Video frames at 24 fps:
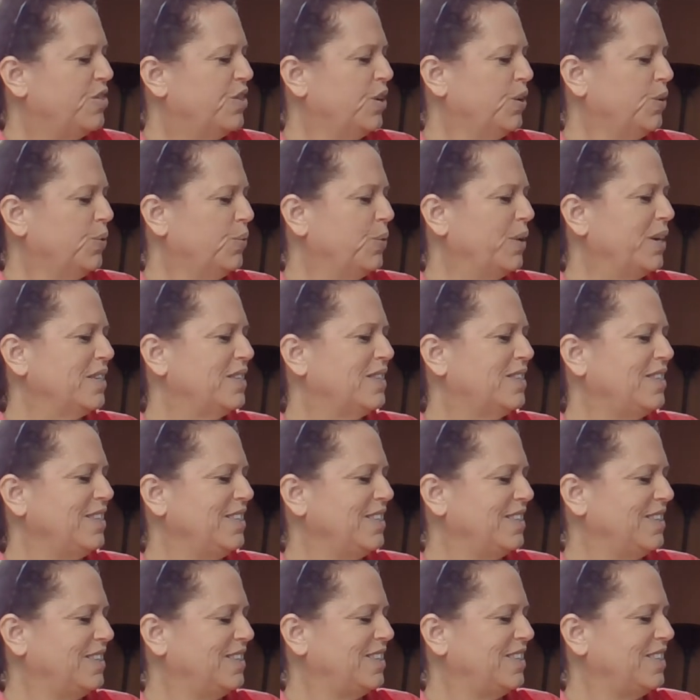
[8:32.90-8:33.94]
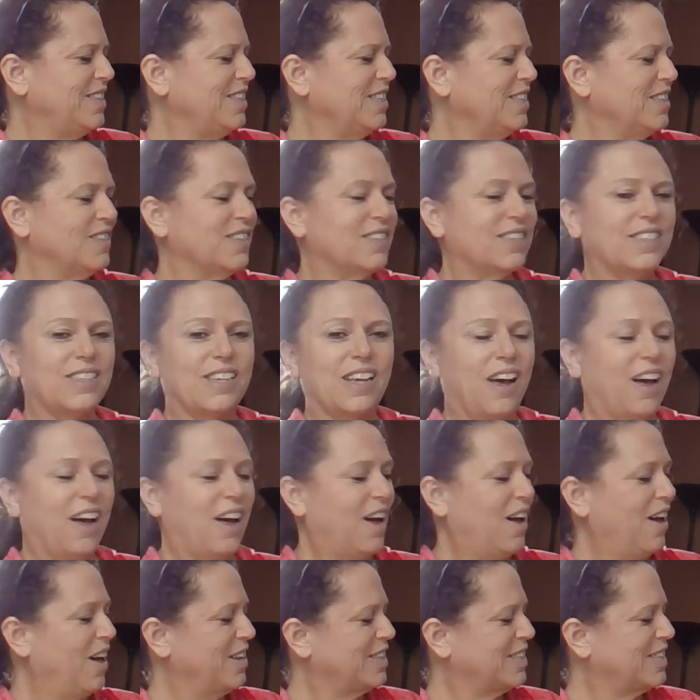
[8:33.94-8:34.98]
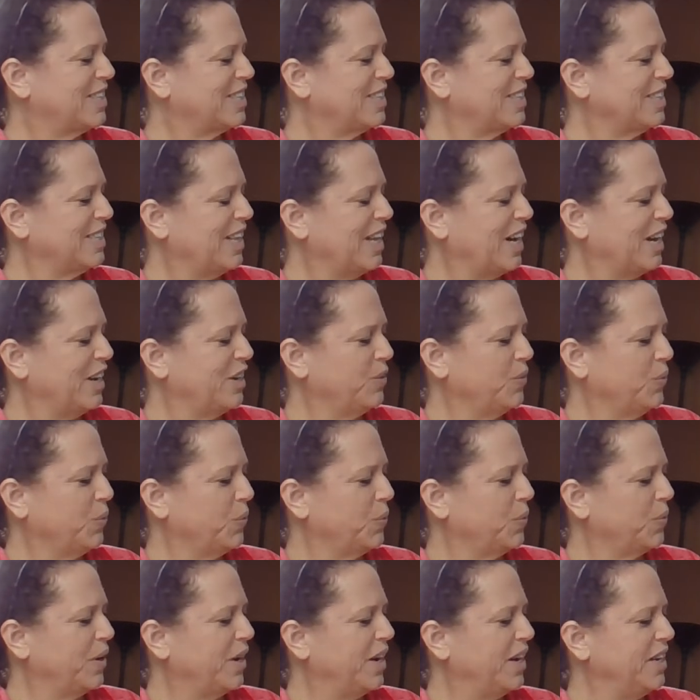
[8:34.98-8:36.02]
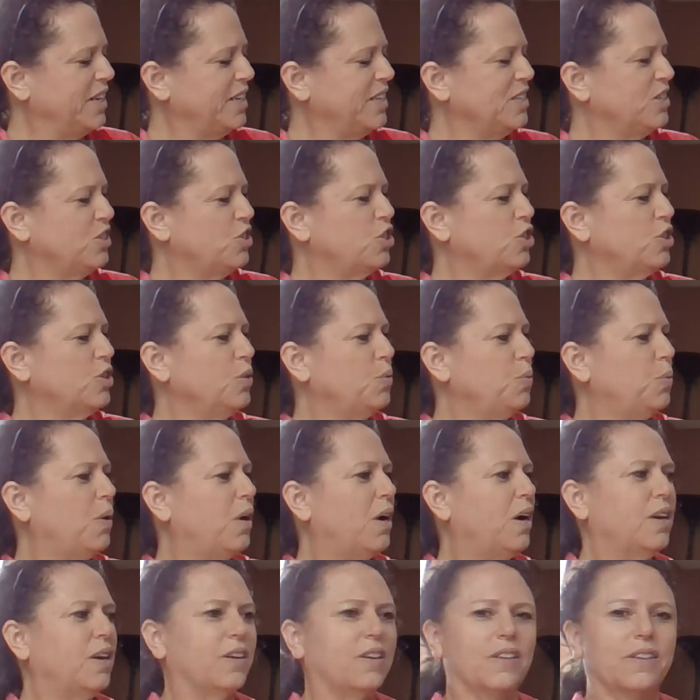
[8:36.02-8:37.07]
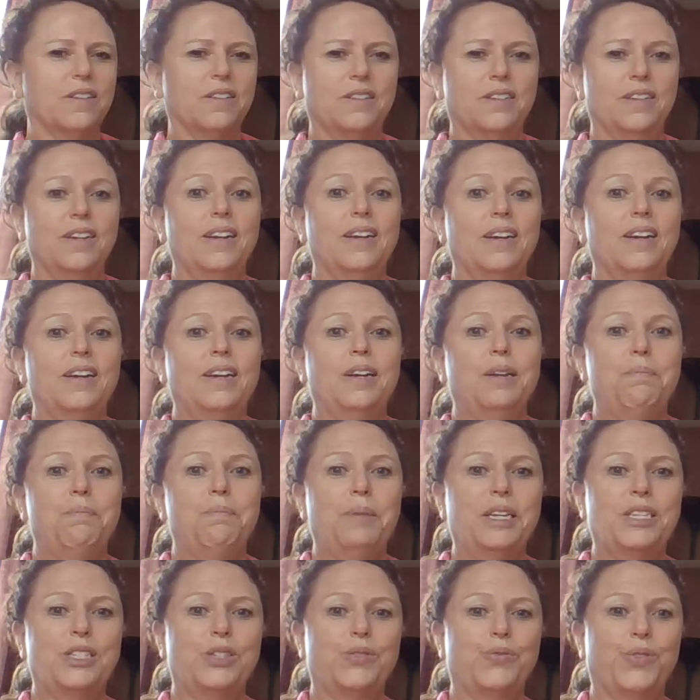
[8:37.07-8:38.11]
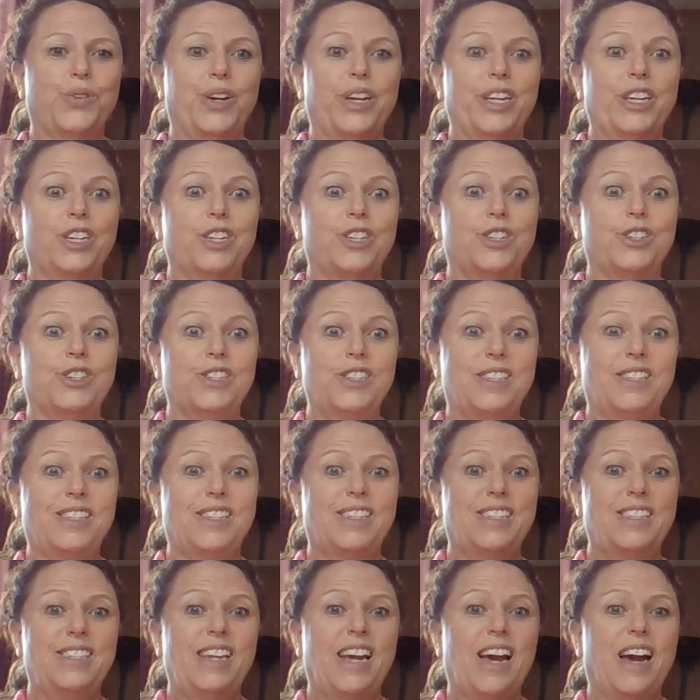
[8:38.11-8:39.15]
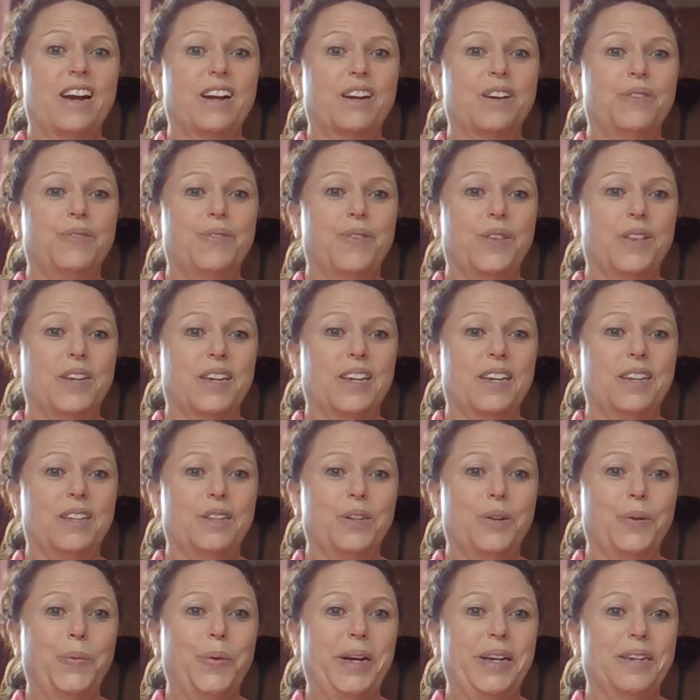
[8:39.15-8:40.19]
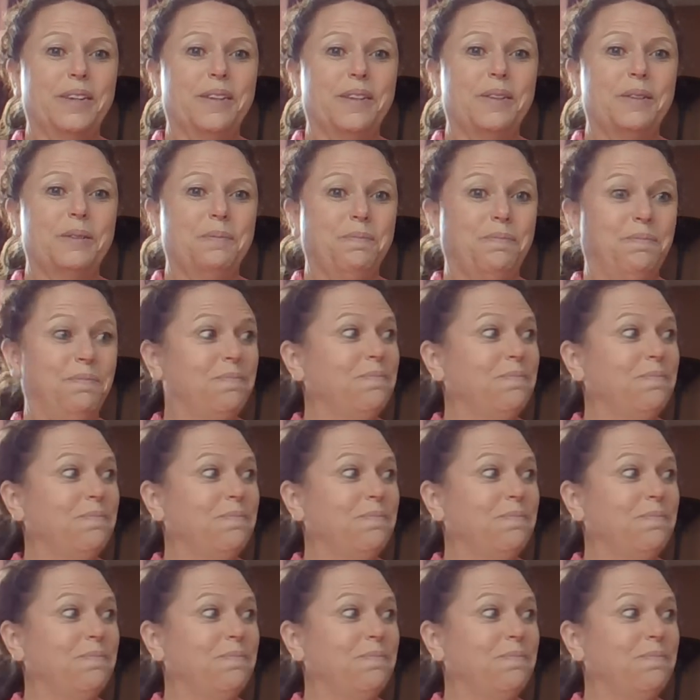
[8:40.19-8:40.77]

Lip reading: The resting seals slide right into the water. Makes for a good snack for the killer whale.